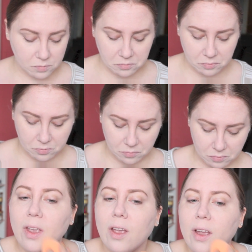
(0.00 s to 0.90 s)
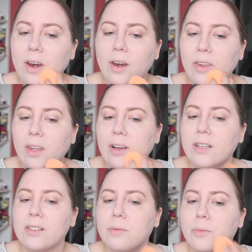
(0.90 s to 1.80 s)
Hmm. It just
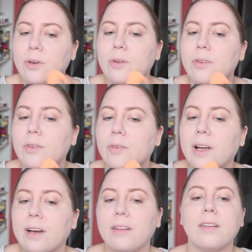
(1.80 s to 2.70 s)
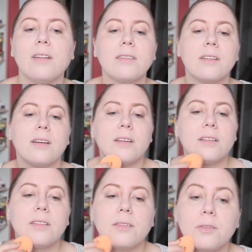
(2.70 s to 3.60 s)
like smooths right into the skin.
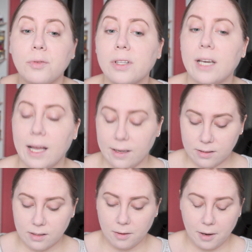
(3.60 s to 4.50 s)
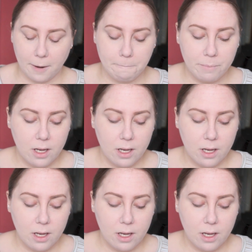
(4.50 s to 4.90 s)
It's really nice. Okay.